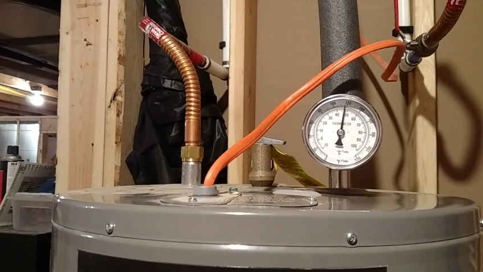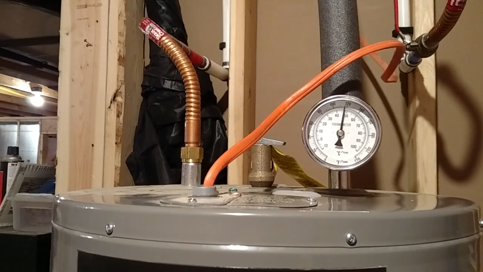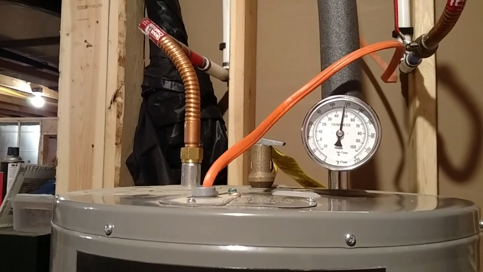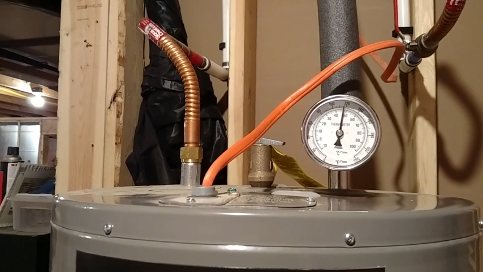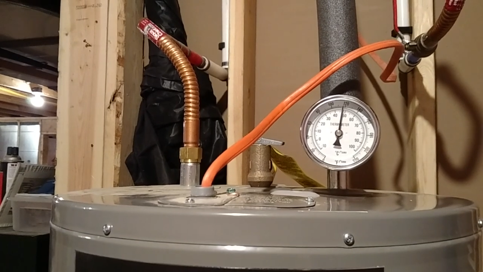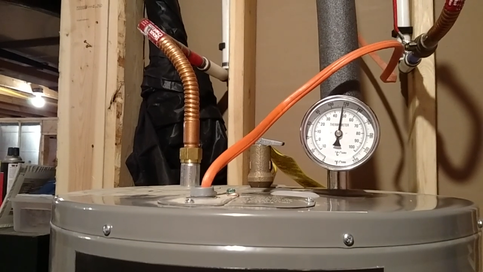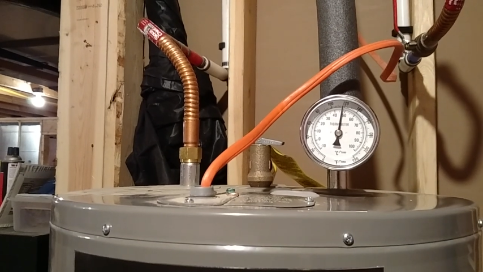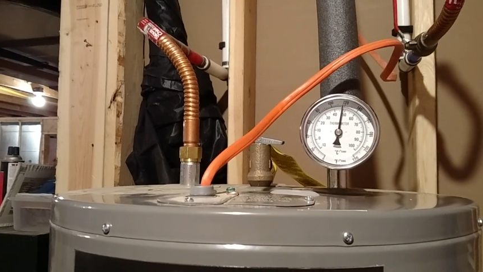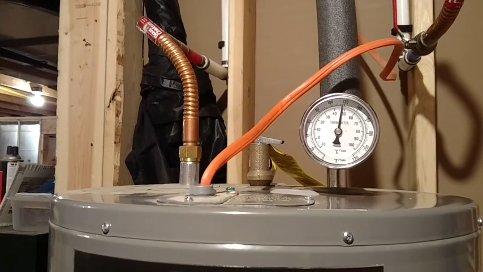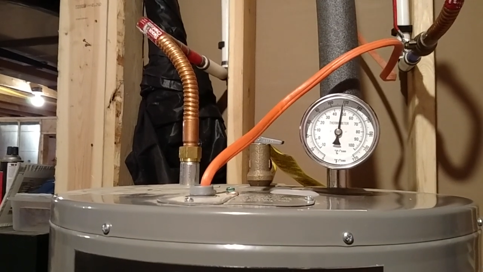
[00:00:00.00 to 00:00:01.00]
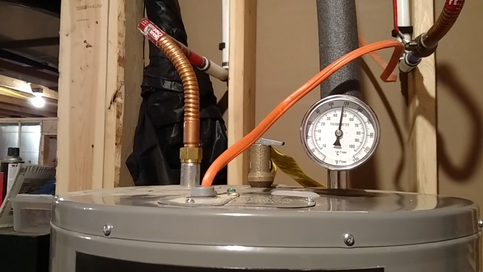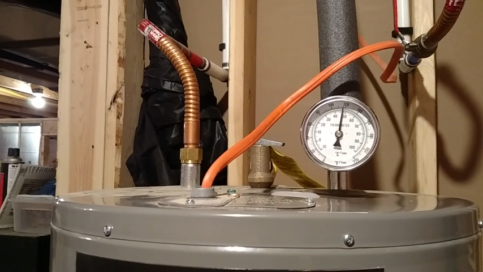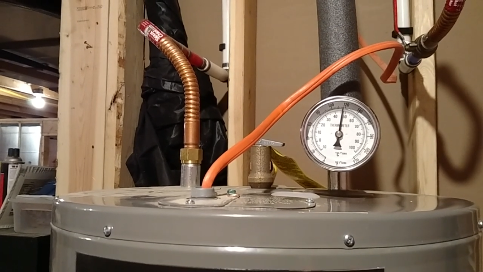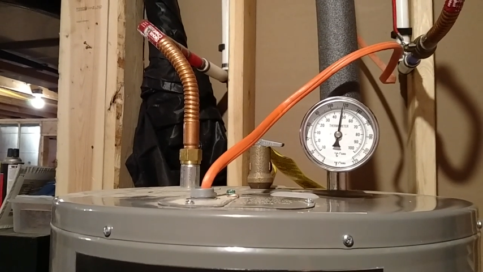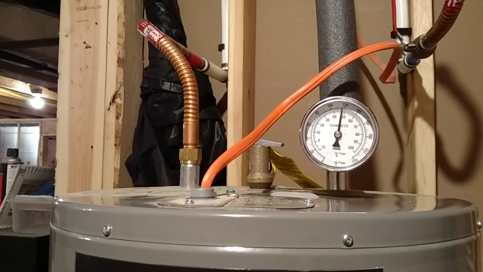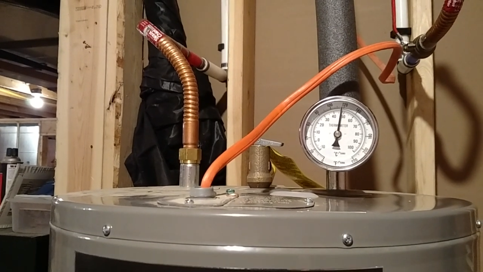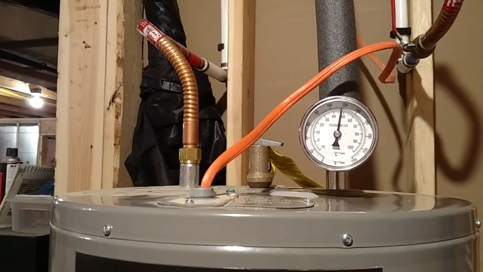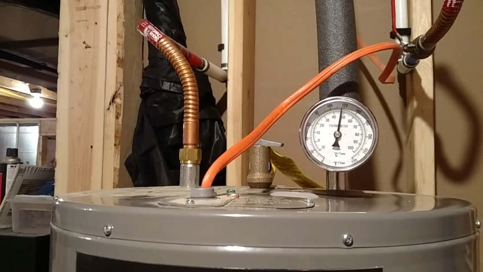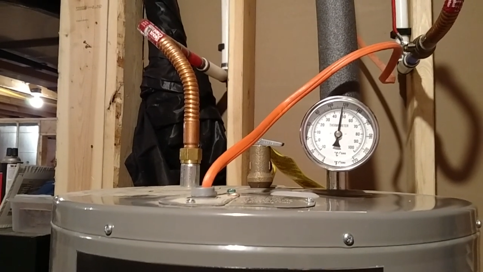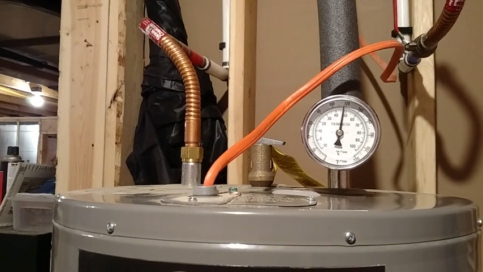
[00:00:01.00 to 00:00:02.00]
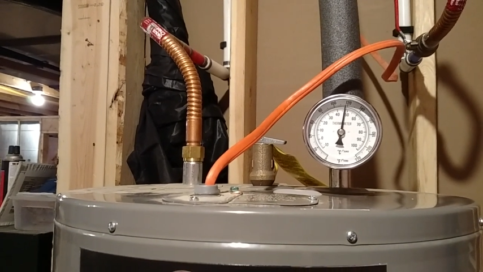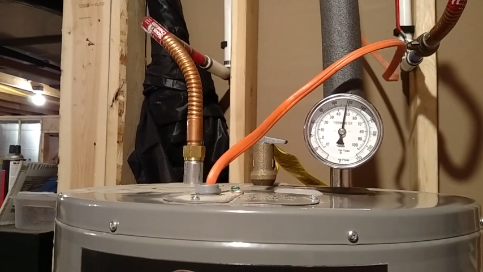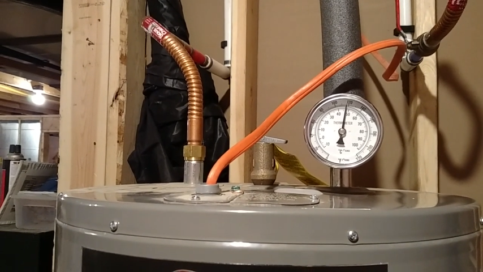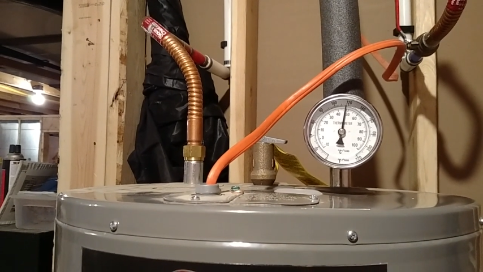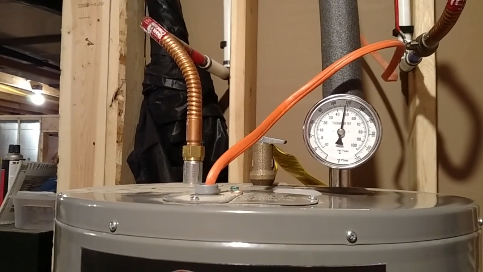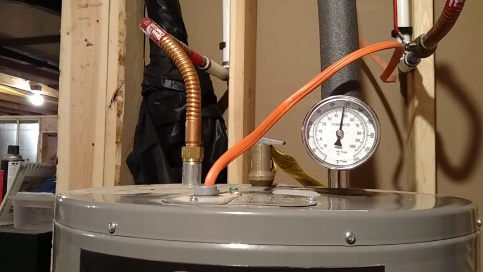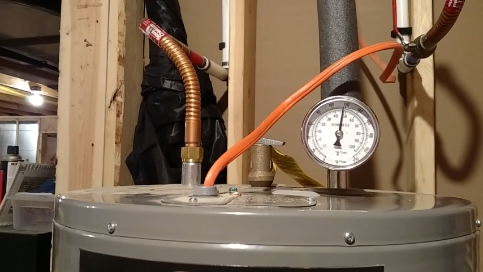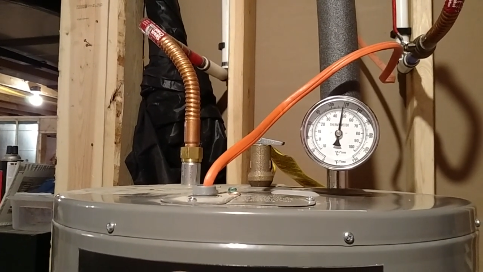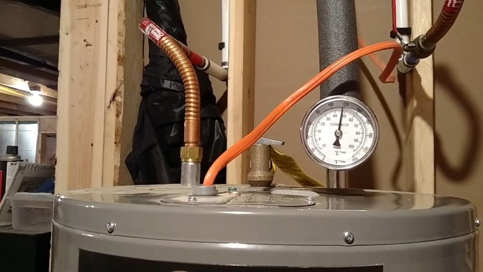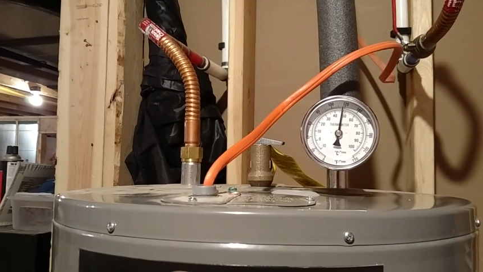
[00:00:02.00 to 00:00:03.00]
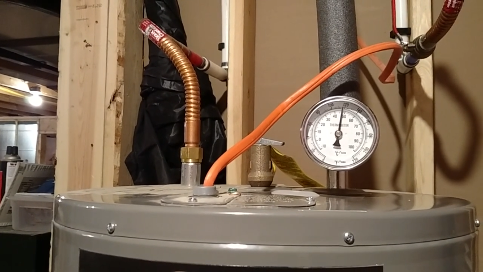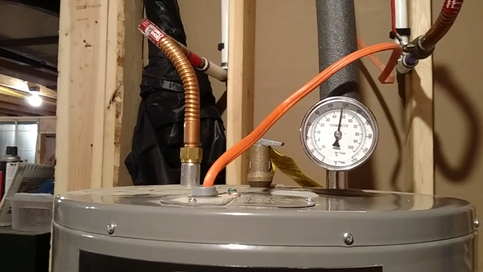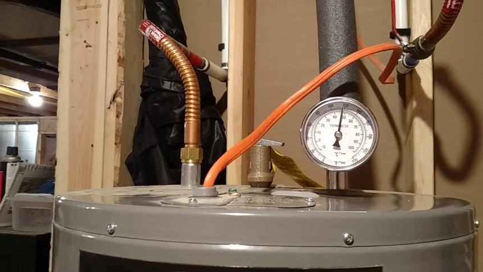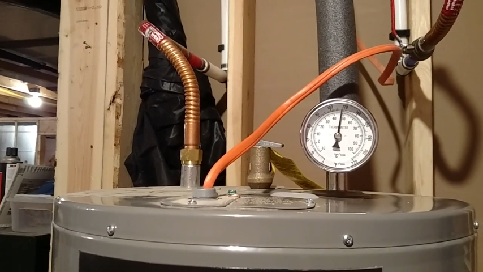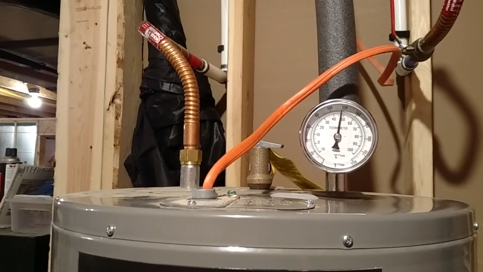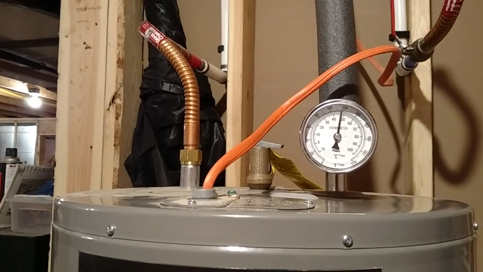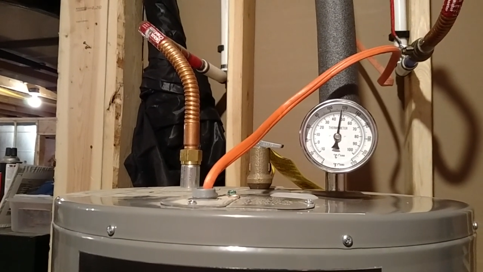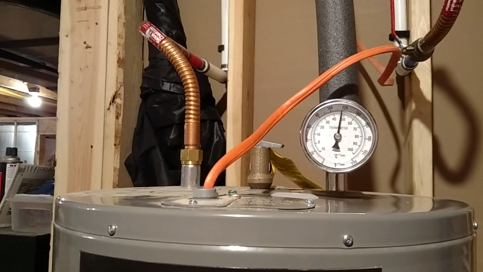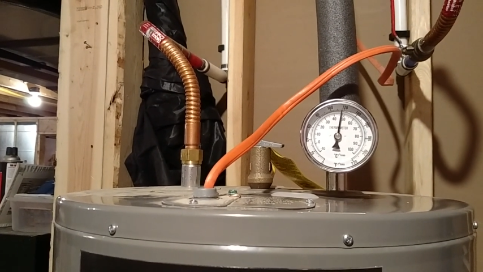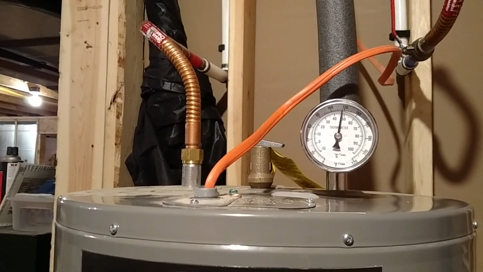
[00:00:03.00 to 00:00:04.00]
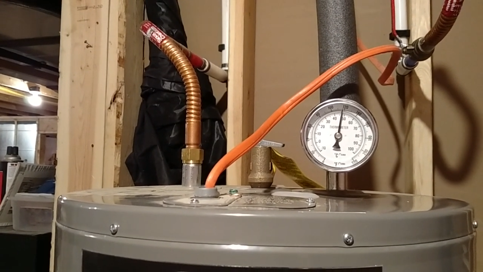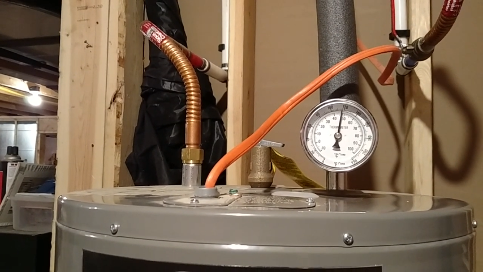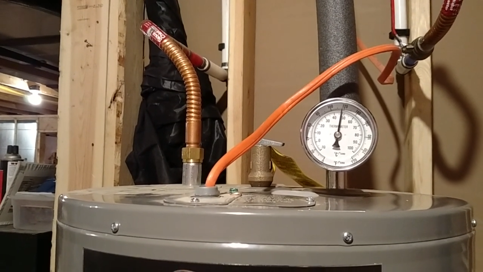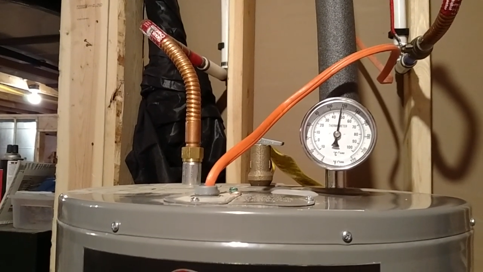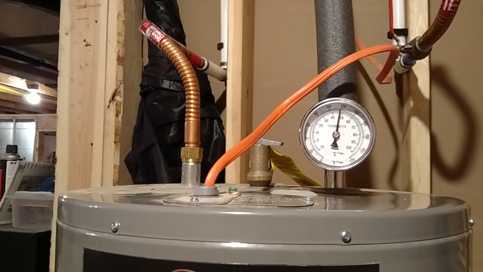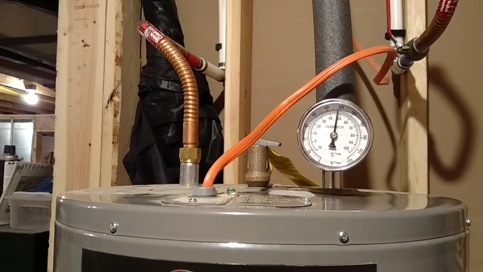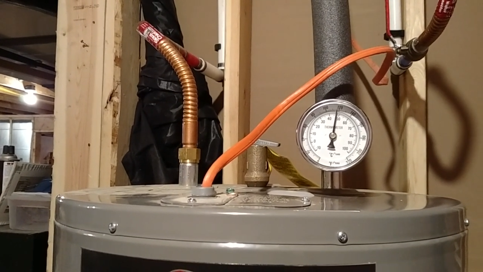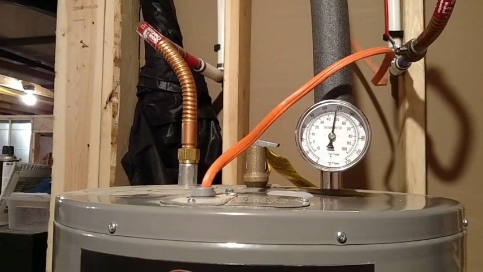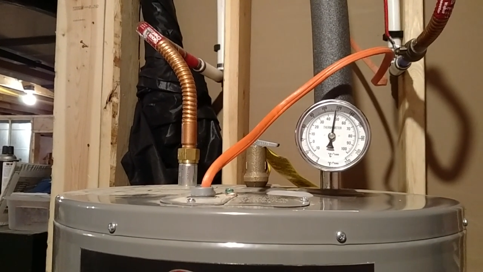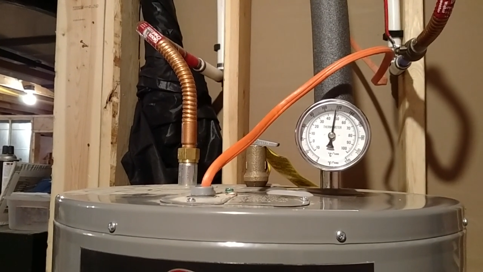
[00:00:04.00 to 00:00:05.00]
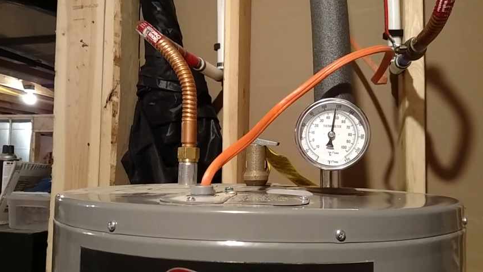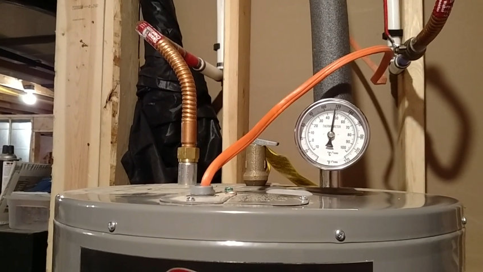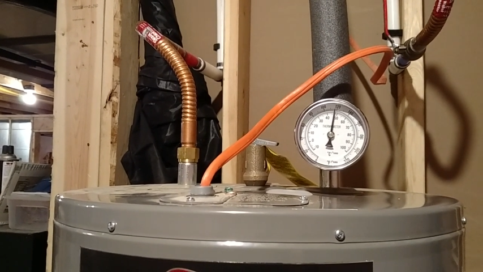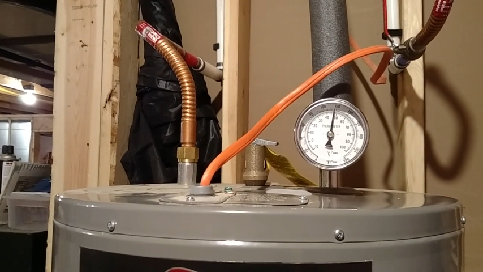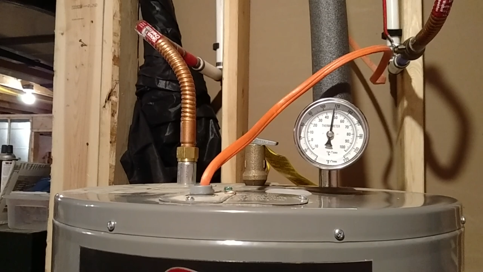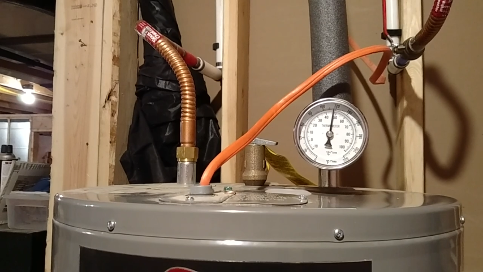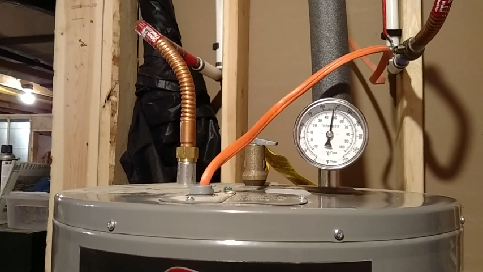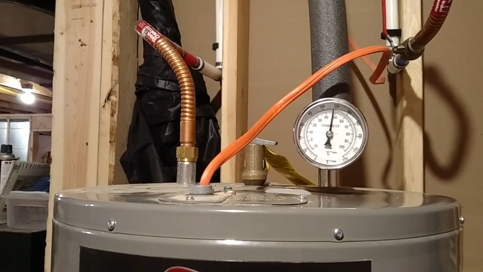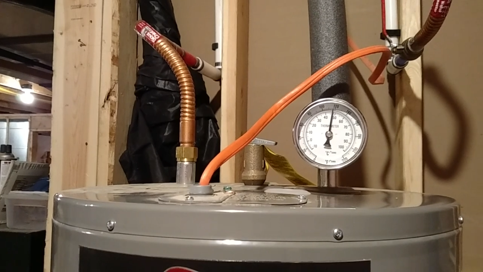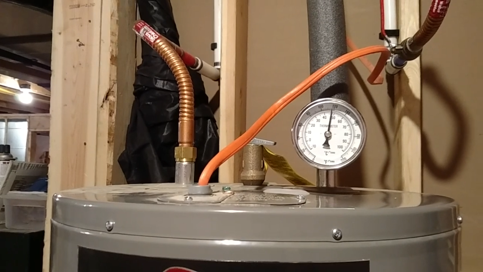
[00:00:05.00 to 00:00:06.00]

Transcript: No face is visible, so there are no lips to read.